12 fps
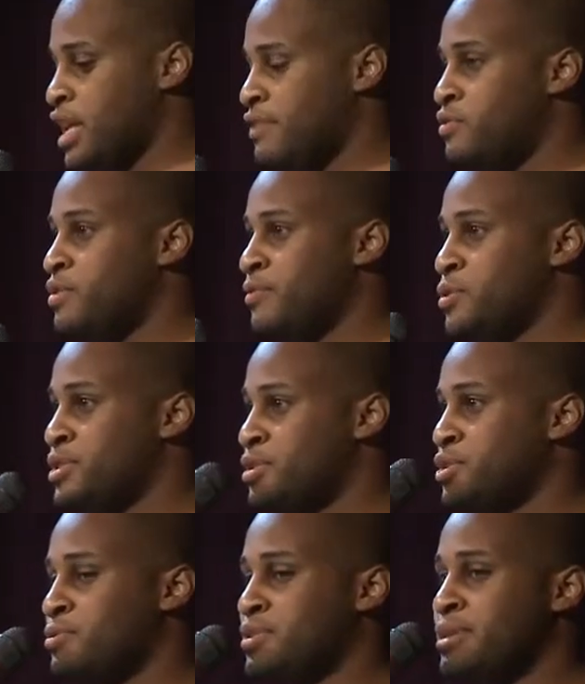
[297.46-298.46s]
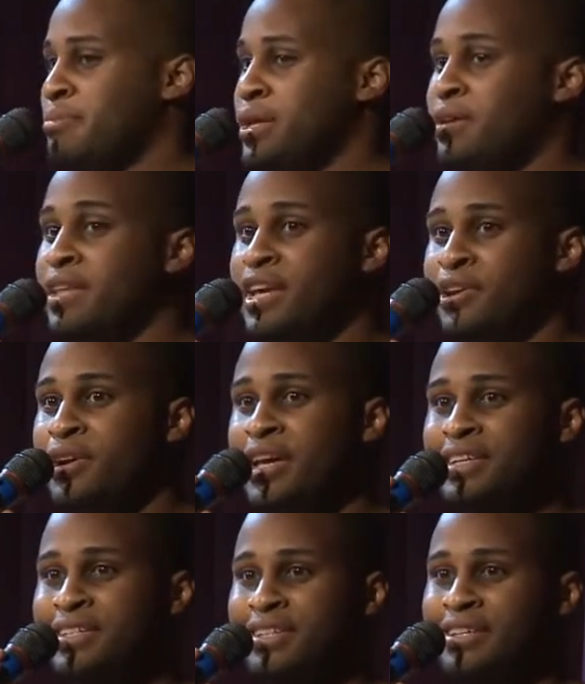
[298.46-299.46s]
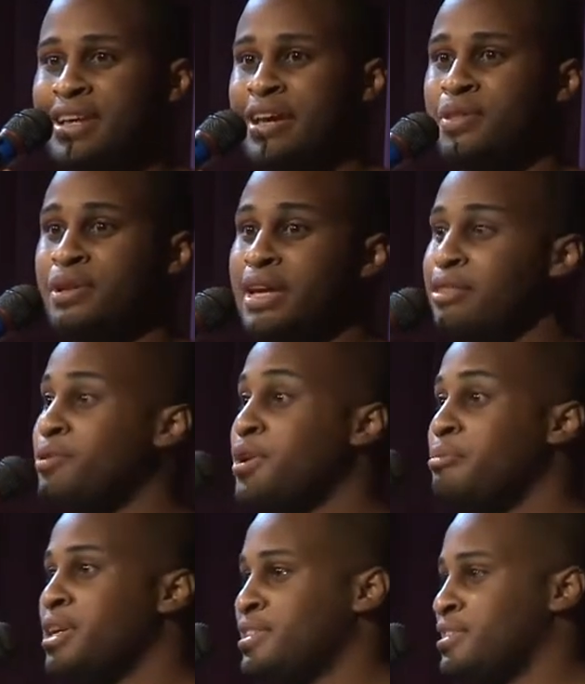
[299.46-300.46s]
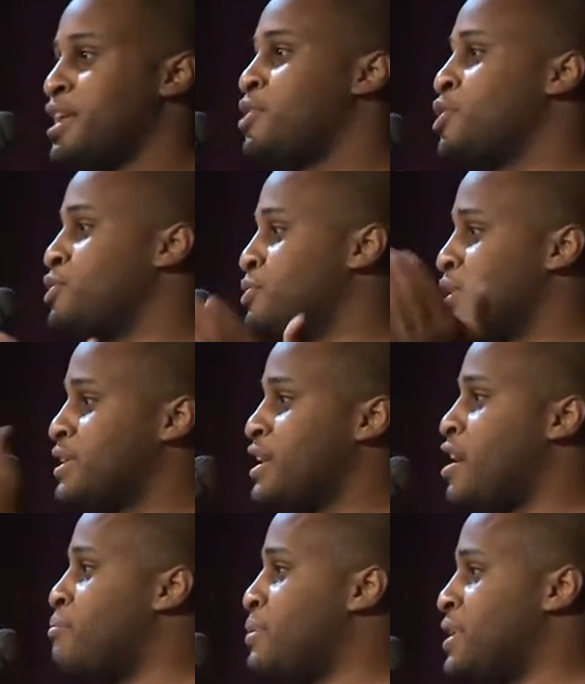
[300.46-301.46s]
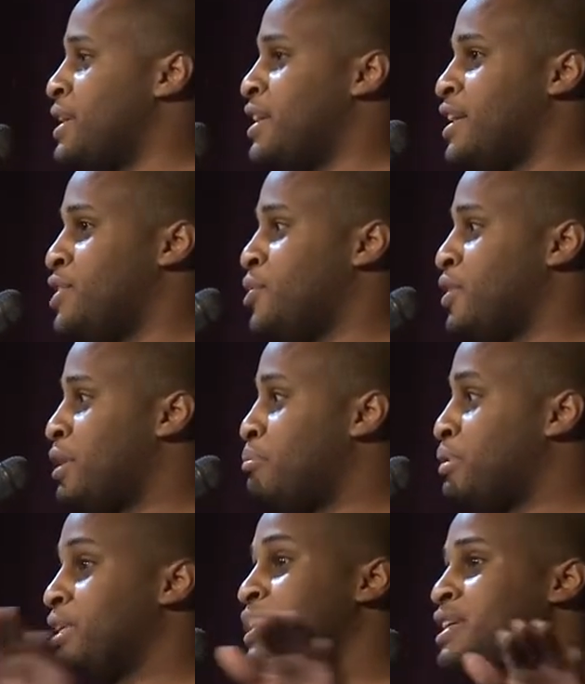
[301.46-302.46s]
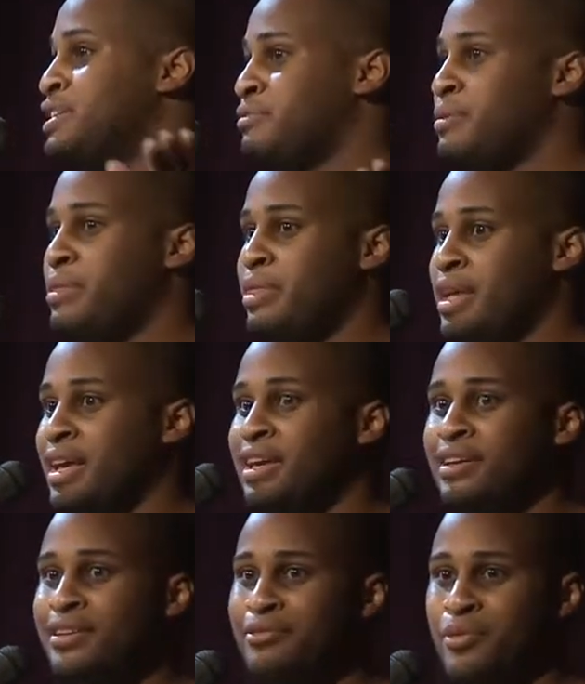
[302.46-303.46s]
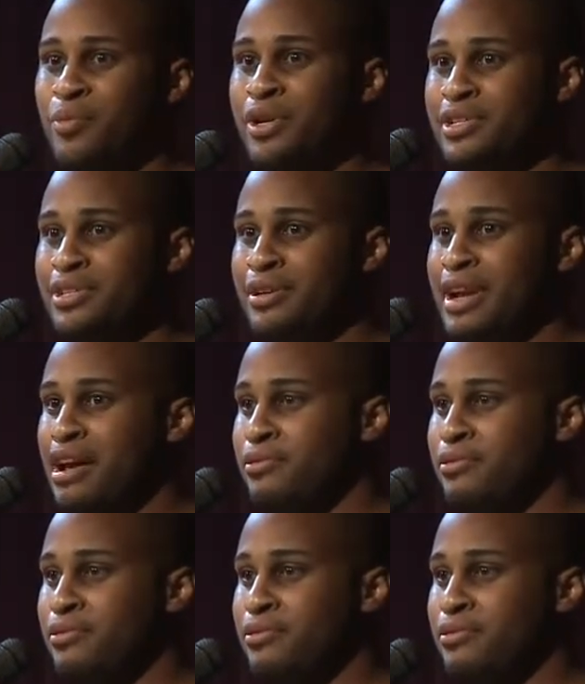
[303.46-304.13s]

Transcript: If you've ever searched for something on the internet, and then like 30 minutes later you look up and you're on a completely different thing from what you started